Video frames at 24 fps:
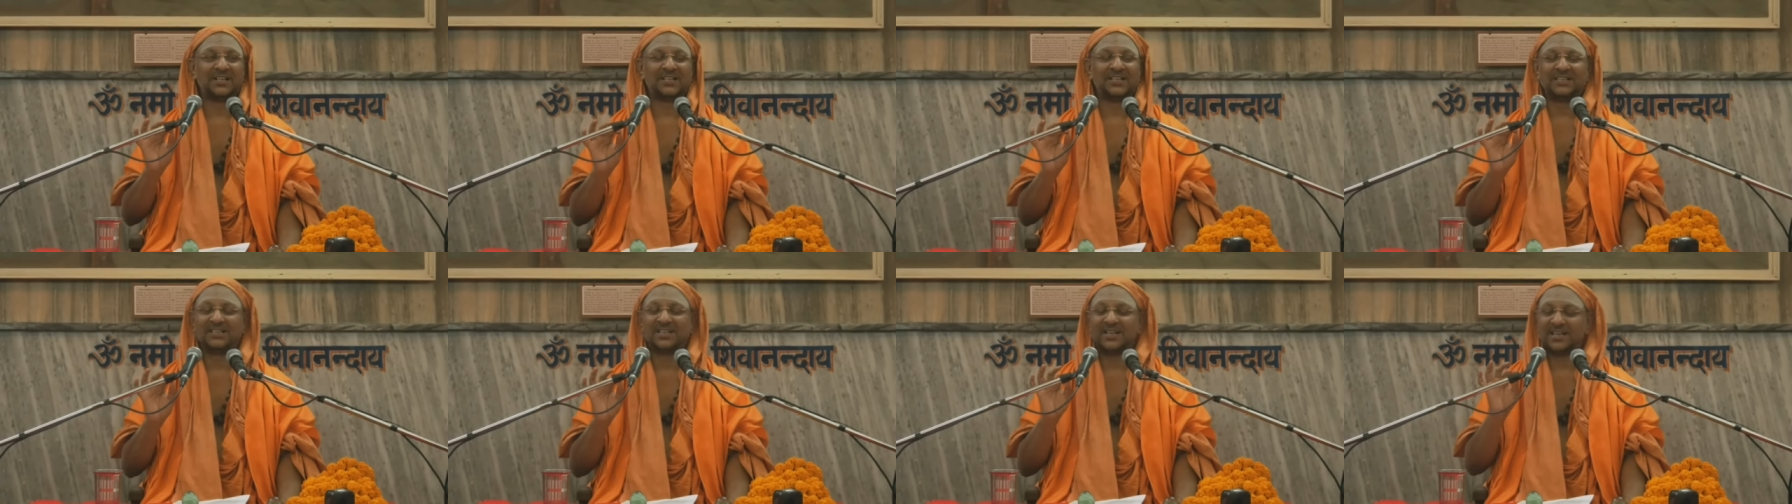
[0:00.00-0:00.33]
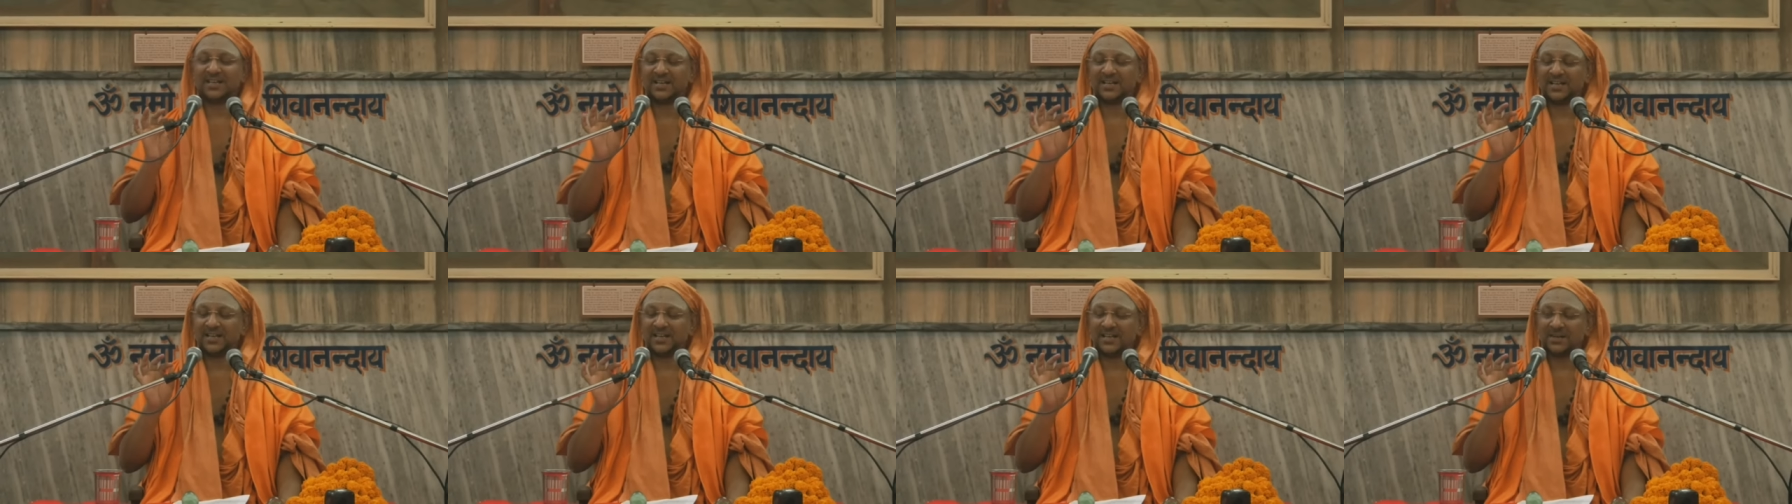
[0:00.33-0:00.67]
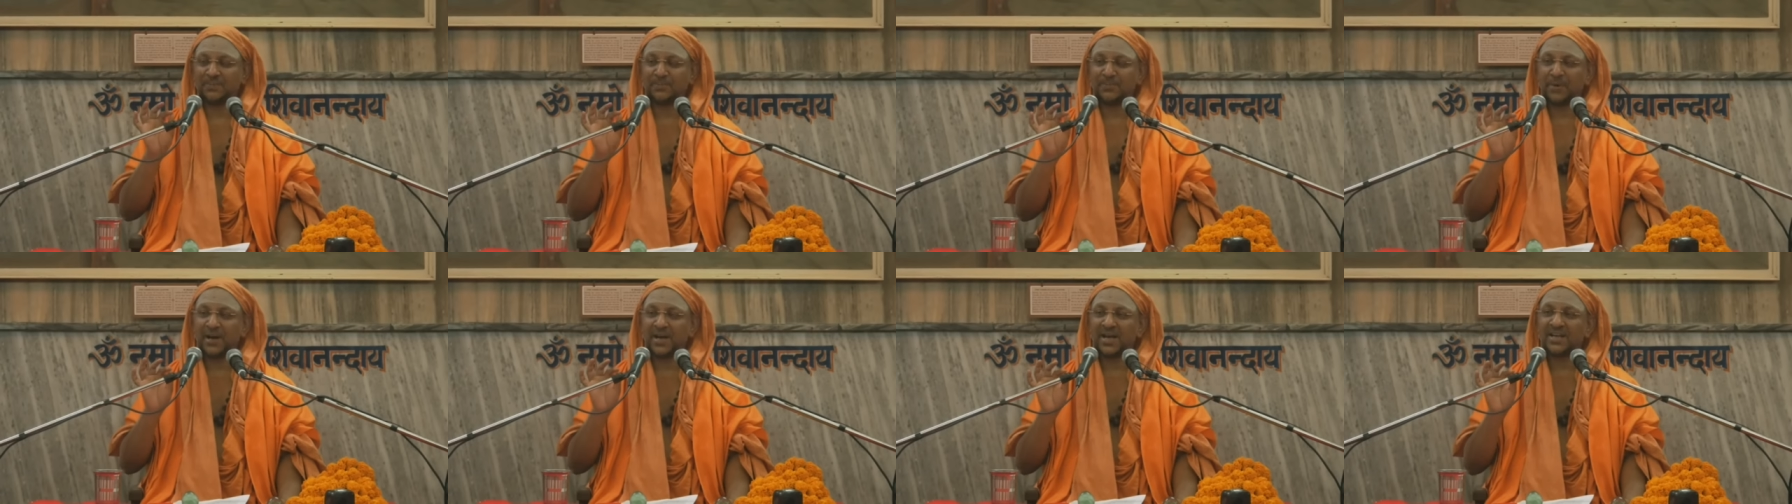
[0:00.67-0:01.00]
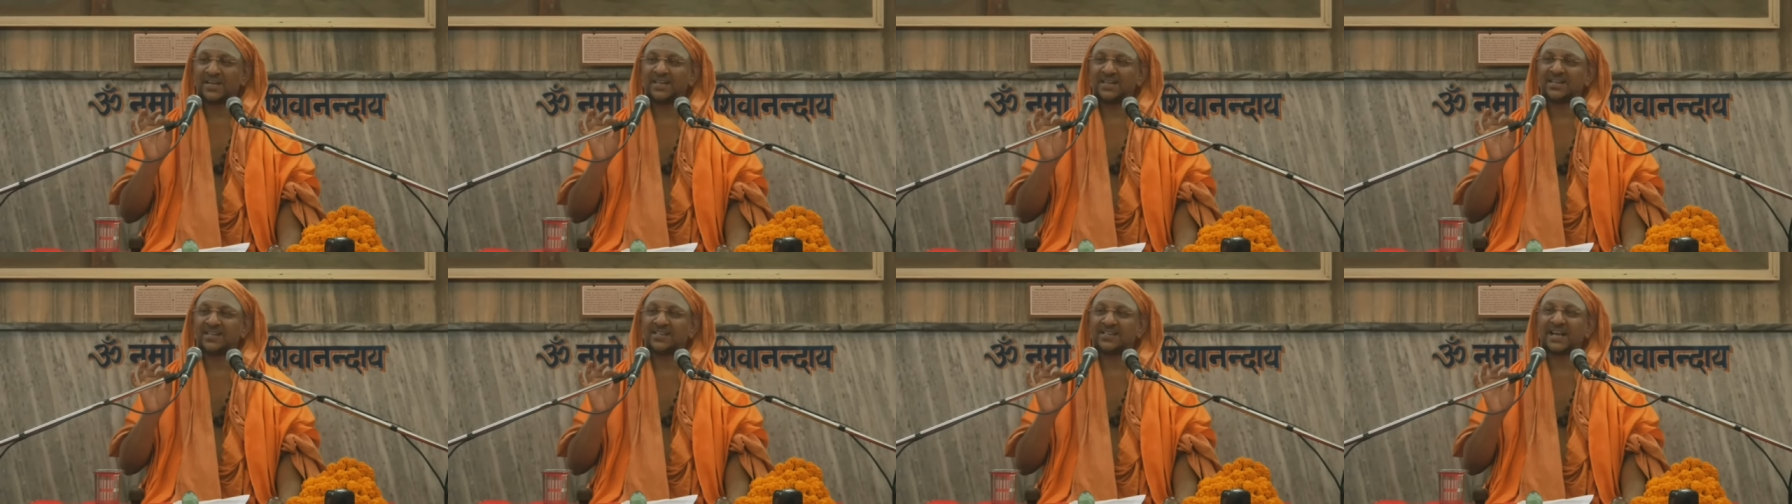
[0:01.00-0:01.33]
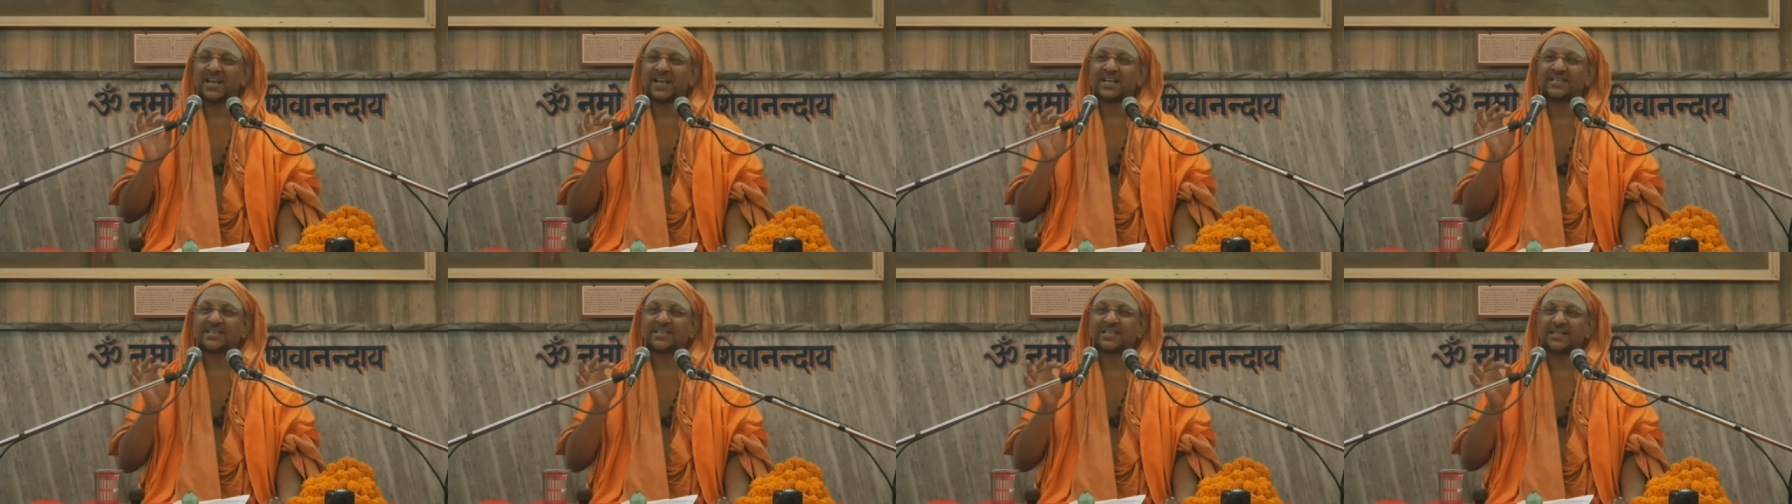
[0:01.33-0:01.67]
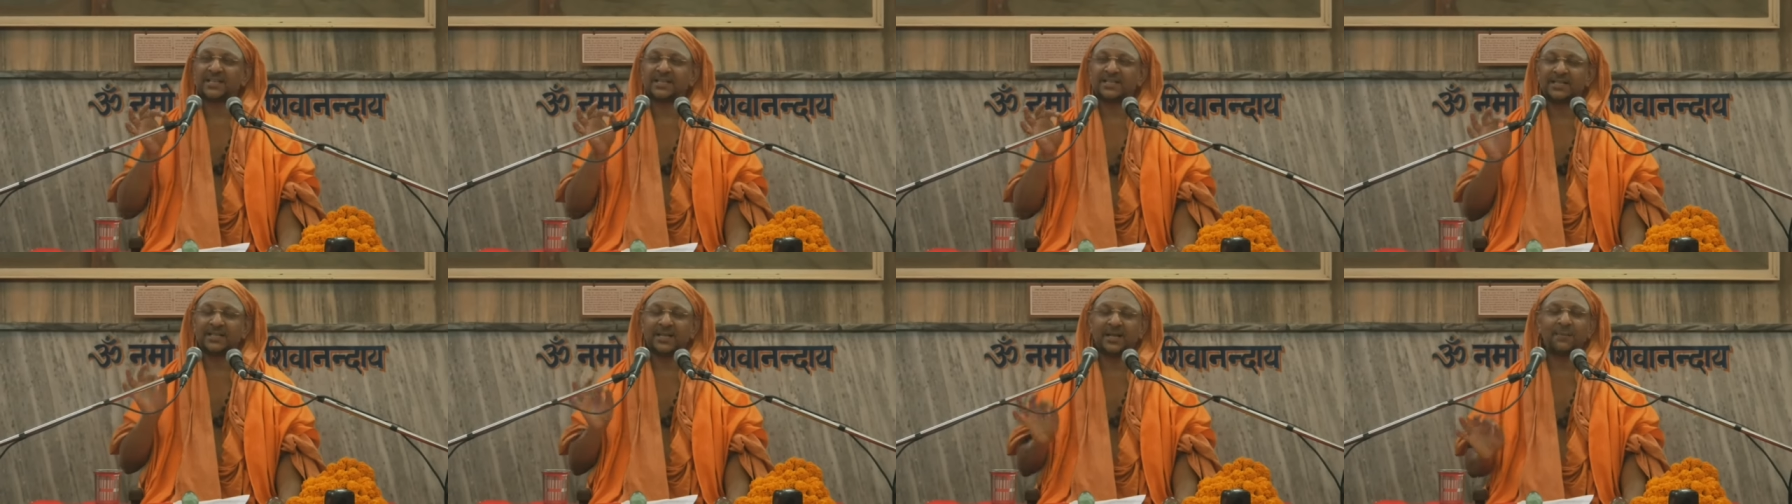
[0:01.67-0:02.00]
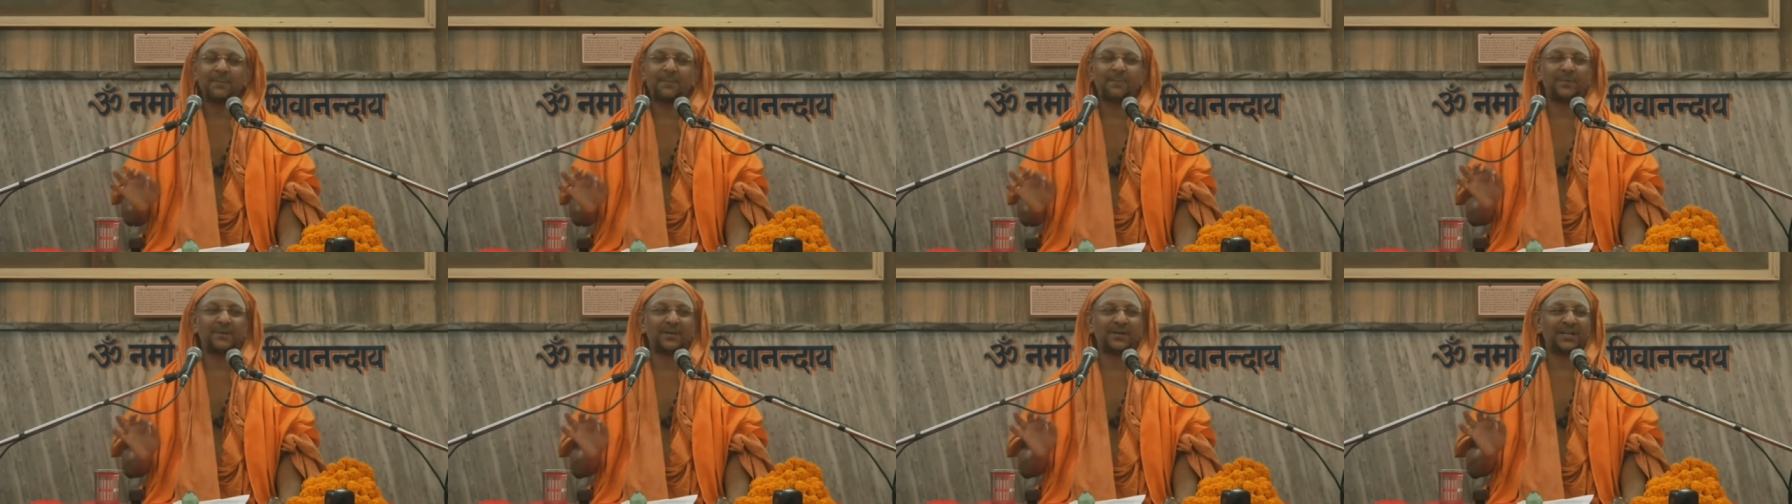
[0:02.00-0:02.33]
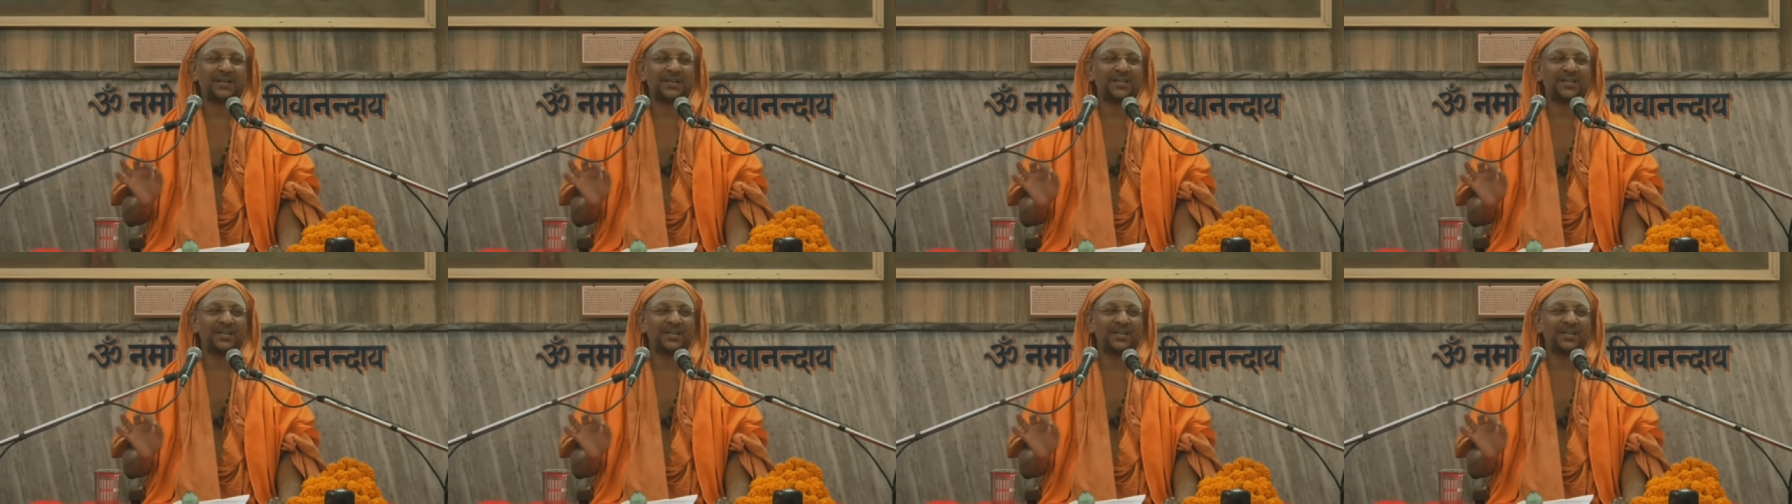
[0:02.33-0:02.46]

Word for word: the mind takes a dip